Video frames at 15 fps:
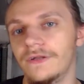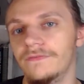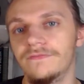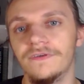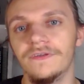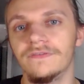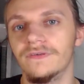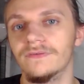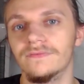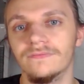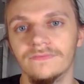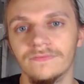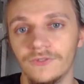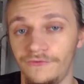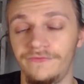free throw
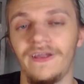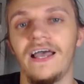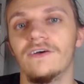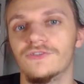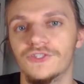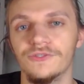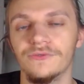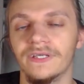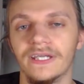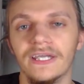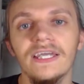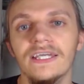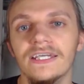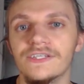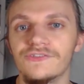or foul shooting
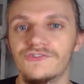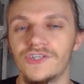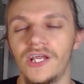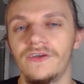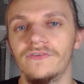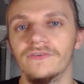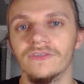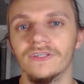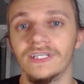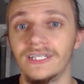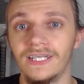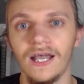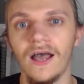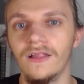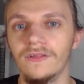in general in
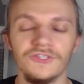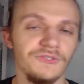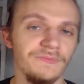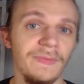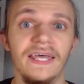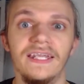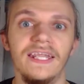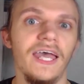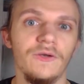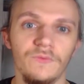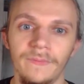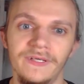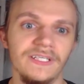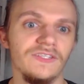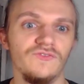college men and
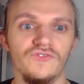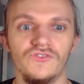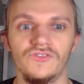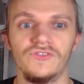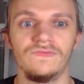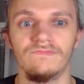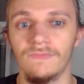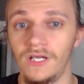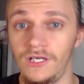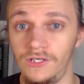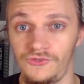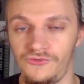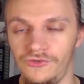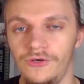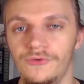women is just
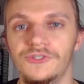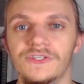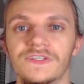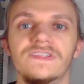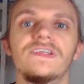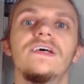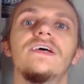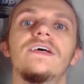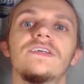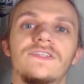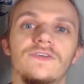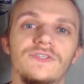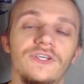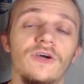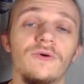atrocious.
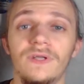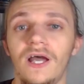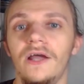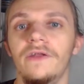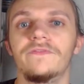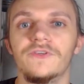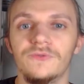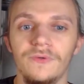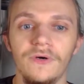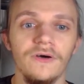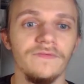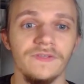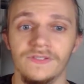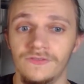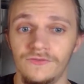So to go 9 for
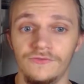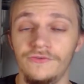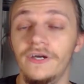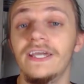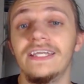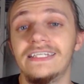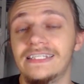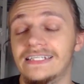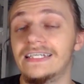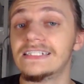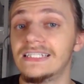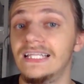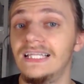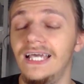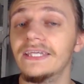12 is great to get
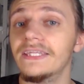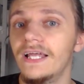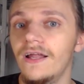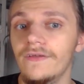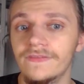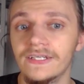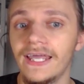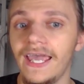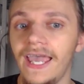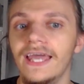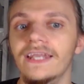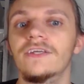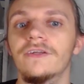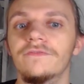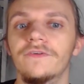to the line that often
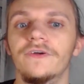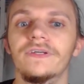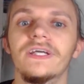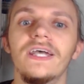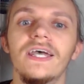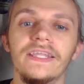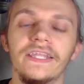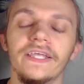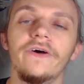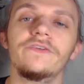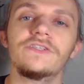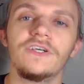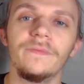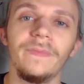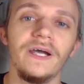and convert. They
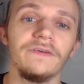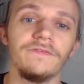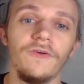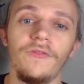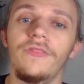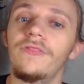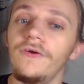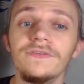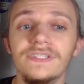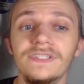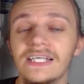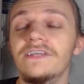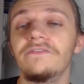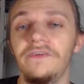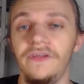also combined for
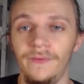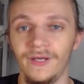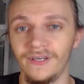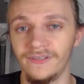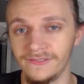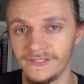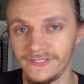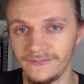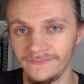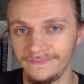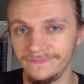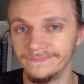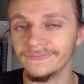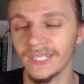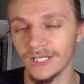13 rebounds.
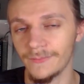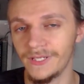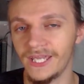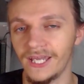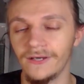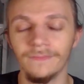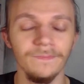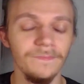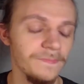Hear me out.